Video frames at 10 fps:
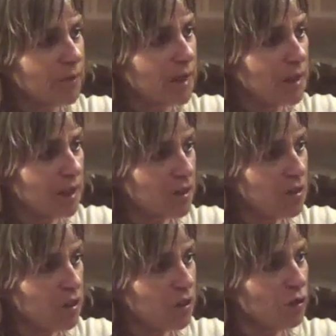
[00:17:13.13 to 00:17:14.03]
It
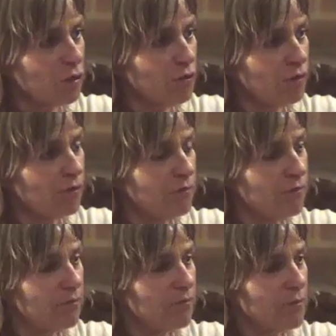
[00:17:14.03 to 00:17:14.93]
needs you
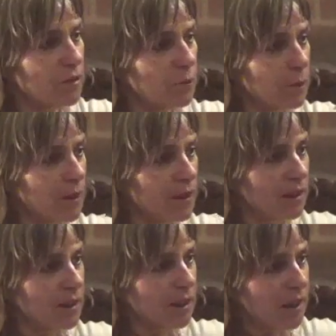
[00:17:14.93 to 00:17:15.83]
to be
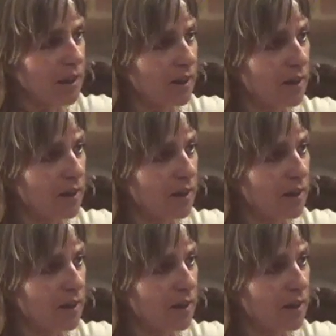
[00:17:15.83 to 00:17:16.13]
here